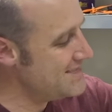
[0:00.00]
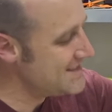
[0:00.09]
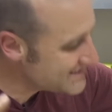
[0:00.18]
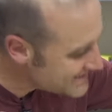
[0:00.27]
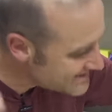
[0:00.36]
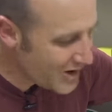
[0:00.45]
and
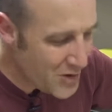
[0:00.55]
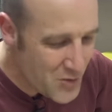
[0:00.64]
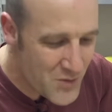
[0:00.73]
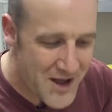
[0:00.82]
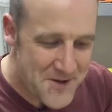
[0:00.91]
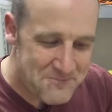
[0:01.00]
they're
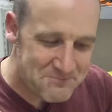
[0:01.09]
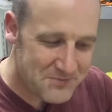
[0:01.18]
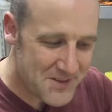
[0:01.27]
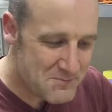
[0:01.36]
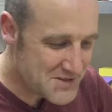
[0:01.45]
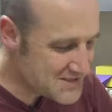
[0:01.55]
so
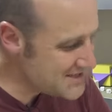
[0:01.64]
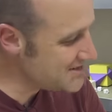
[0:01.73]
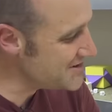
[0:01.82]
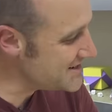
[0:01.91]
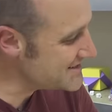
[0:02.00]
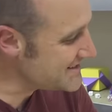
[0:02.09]

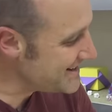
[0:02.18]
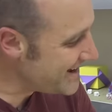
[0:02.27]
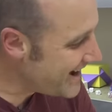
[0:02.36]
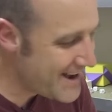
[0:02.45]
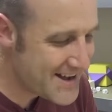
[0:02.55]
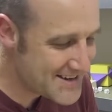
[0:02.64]
mysterious and
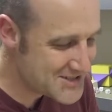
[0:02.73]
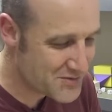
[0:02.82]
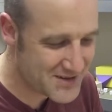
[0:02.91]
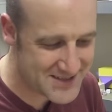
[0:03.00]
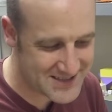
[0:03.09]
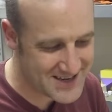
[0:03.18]
hard to
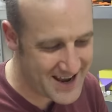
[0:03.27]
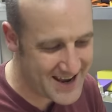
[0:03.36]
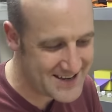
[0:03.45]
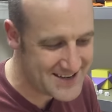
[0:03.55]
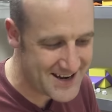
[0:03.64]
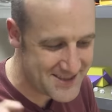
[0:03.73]

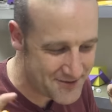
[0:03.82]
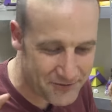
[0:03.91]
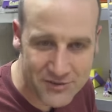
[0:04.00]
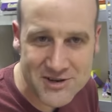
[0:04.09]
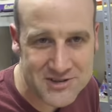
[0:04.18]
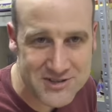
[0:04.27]
understand and at the
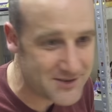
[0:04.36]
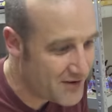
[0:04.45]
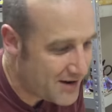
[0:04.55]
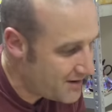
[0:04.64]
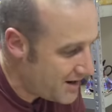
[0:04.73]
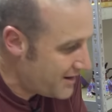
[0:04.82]
fringes of
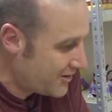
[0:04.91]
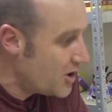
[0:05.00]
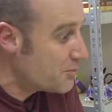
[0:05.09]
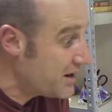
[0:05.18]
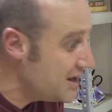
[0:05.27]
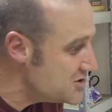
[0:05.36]
our
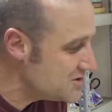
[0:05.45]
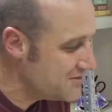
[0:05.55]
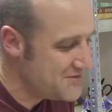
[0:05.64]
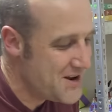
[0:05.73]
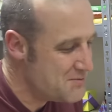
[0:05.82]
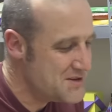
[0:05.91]
comprehension
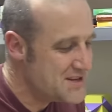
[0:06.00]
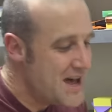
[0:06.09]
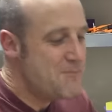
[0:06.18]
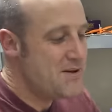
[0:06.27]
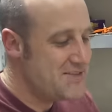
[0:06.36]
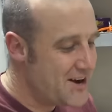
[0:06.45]
of numbers,
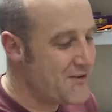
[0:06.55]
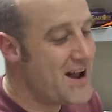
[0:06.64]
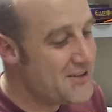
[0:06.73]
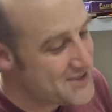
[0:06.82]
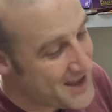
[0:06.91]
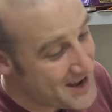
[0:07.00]
but they're
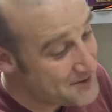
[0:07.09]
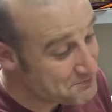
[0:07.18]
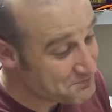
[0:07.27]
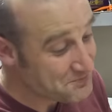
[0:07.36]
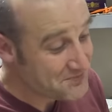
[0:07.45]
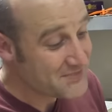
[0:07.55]
out there.
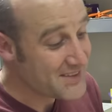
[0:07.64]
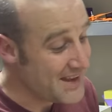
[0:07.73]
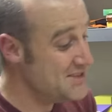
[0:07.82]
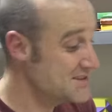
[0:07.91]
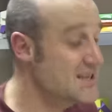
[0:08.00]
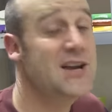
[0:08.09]

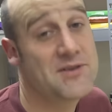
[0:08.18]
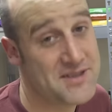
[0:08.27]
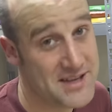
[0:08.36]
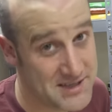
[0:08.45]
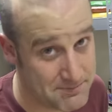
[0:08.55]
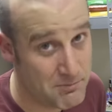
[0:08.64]
And the scary
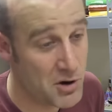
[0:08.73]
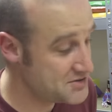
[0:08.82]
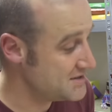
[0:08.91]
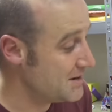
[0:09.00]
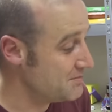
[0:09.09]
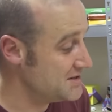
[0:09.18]
thing is
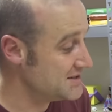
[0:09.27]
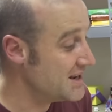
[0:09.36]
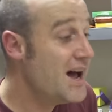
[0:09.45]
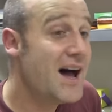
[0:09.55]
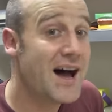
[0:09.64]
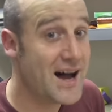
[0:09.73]
most numbers
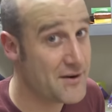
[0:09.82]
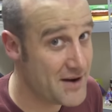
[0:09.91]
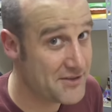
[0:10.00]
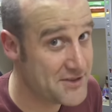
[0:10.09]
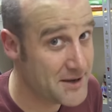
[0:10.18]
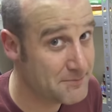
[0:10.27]
are
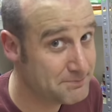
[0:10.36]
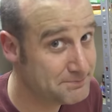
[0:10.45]
out there.